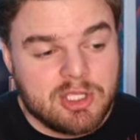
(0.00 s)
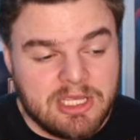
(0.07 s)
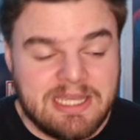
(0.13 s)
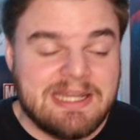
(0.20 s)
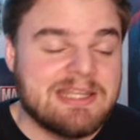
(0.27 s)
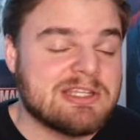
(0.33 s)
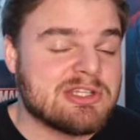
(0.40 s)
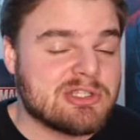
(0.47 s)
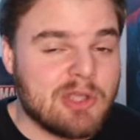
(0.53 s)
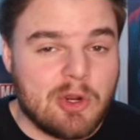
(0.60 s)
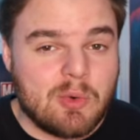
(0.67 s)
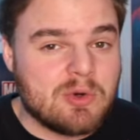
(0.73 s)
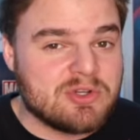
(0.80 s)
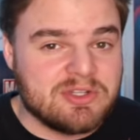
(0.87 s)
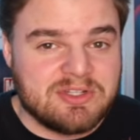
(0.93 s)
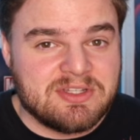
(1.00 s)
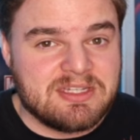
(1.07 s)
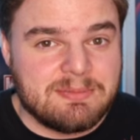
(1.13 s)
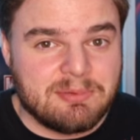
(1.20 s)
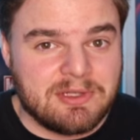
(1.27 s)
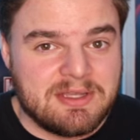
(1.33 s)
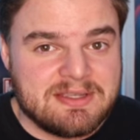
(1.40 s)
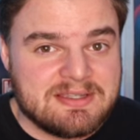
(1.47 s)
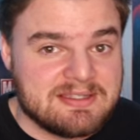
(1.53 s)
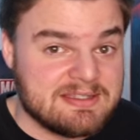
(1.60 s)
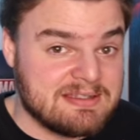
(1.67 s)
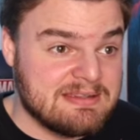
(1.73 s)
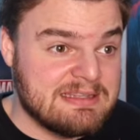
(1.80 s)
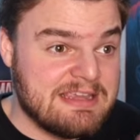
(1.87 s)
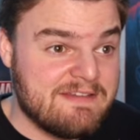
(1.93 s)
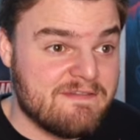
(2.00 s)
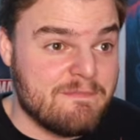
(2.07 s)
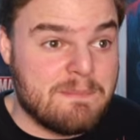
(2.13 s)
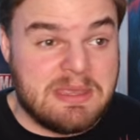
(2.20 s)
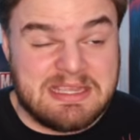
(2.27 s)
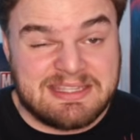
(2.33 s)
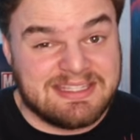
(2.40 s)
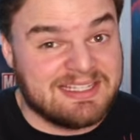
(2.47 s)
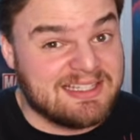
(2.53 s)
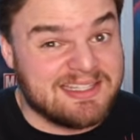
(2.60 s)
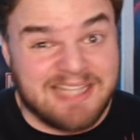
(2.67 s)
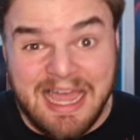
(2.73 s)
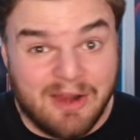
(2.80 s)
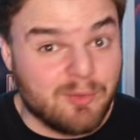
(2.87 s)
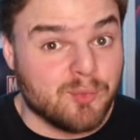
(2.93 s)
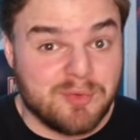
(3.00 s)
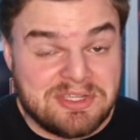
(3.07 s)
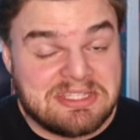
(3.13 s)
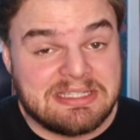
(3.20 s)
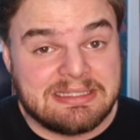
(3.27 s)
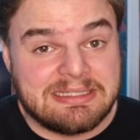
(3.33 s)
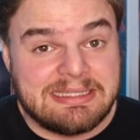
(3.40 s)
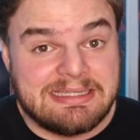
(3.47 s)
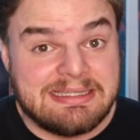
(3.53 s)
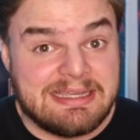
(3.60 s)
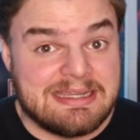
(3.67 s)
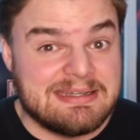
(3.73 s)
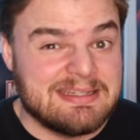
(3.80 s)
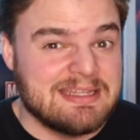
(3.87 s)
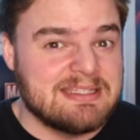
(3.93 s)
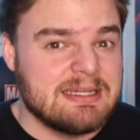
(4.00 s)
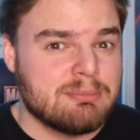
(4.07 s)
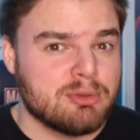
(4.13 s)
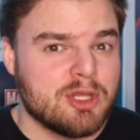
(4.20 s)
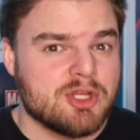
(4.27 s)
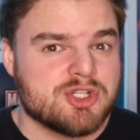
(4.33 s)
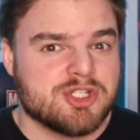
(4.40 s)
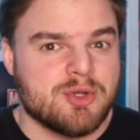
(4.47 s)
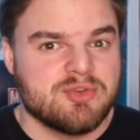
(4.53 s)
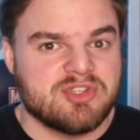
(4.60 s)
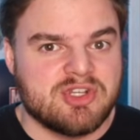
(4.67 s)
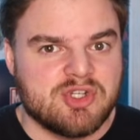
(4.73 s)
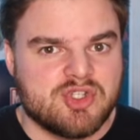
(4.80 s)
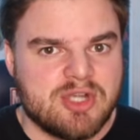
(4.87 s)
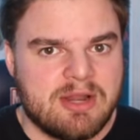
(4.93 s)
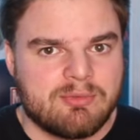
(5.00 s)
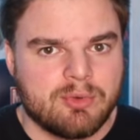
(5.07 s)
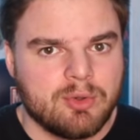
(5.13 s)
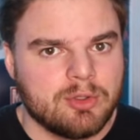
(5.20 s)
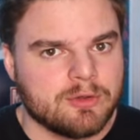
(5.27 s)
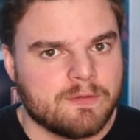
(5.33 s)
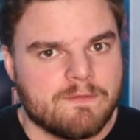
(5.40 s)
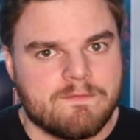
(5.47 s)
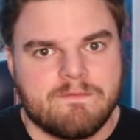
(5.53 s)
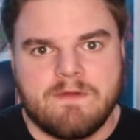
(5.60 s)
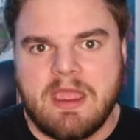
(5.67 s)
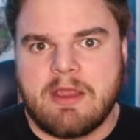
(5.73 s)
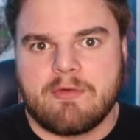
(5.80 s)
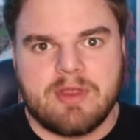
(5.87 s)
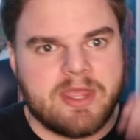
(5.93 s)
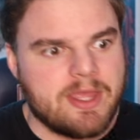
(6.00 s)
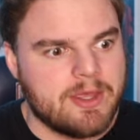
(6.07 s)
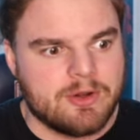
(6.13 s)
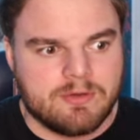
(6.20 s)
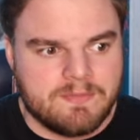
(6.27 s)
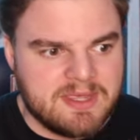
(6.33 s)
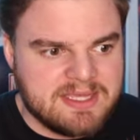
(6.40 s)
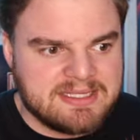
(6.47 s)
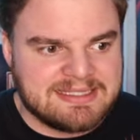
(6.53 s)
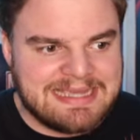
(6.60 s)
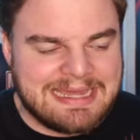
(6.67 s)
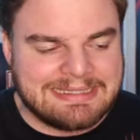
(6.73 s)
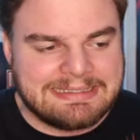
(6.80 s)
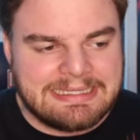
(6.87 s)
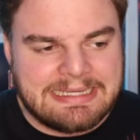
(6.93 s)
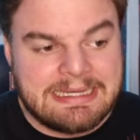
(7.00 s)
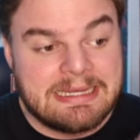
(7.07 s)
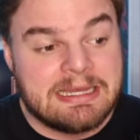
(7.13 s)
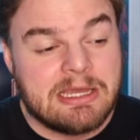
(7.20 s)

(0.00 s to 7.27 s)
It is Star Wars on Disney Plus. They've missed a lot recently, and Disney Plus shows in general are very hit or miss, sadly.